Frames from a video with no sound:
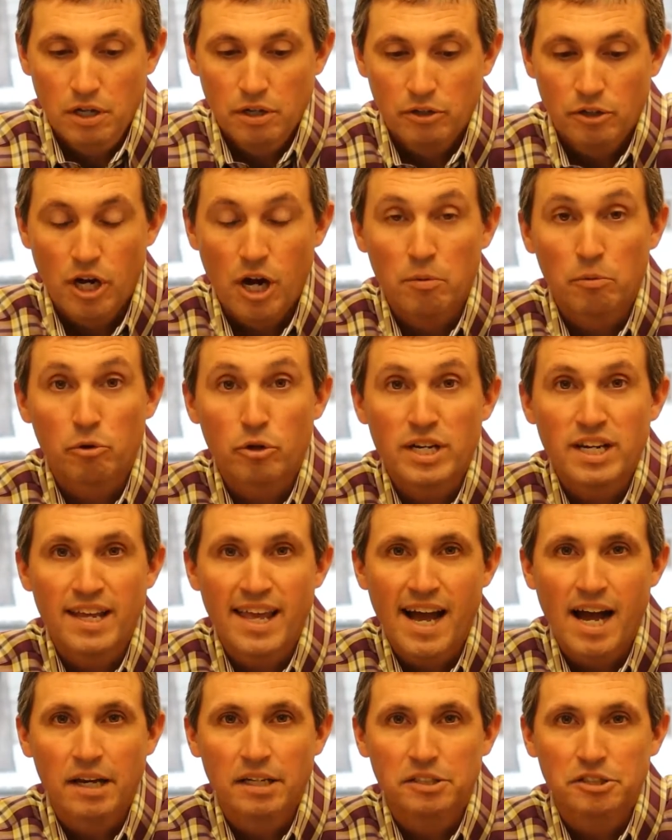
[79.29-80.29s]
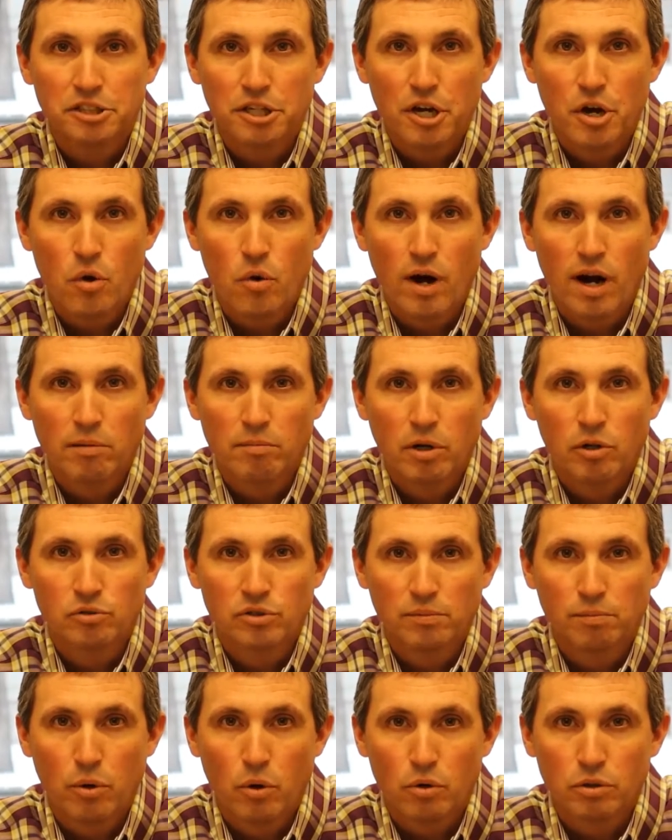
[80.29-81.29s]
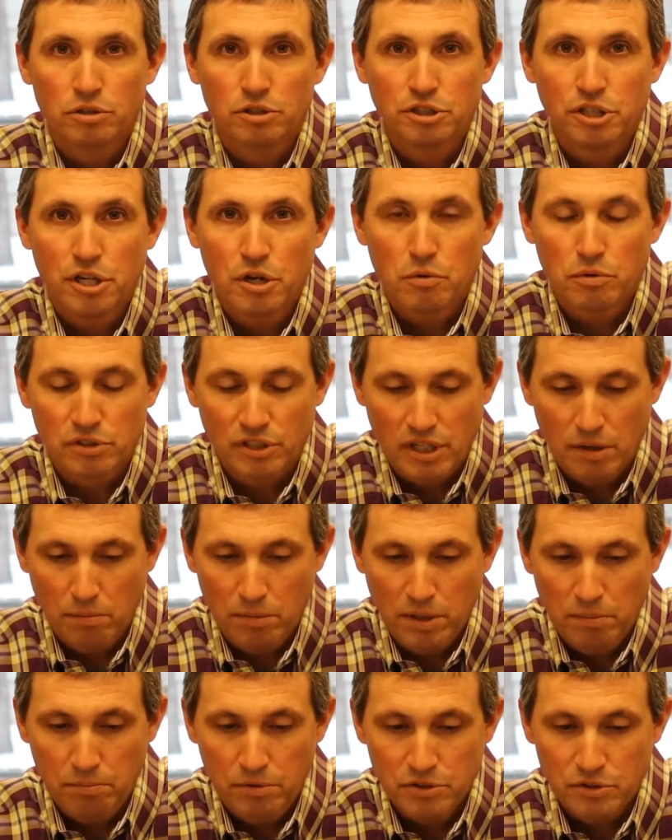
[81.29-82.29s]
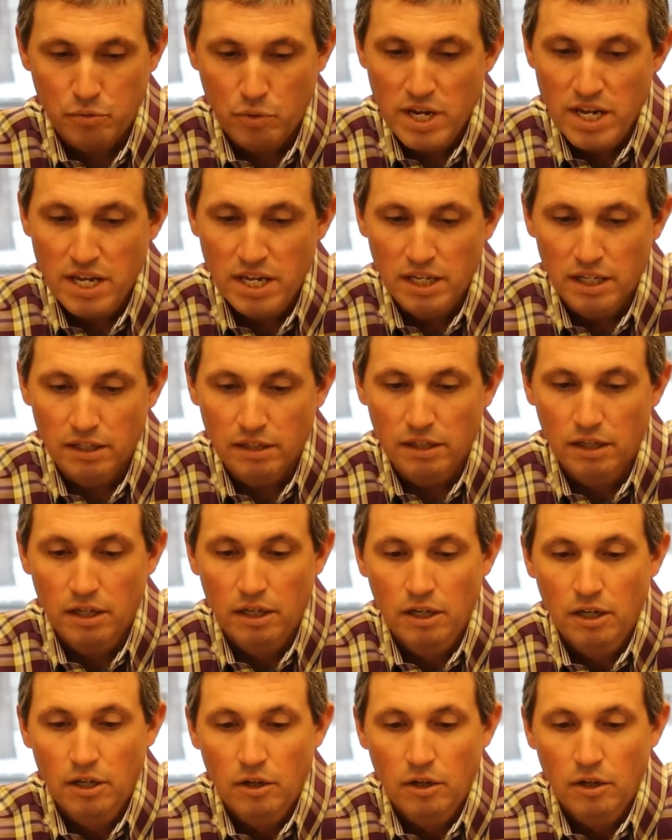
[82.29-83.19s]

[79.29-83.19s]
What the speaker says: Tom Green County Show, our most important show. It's coming up this weekend.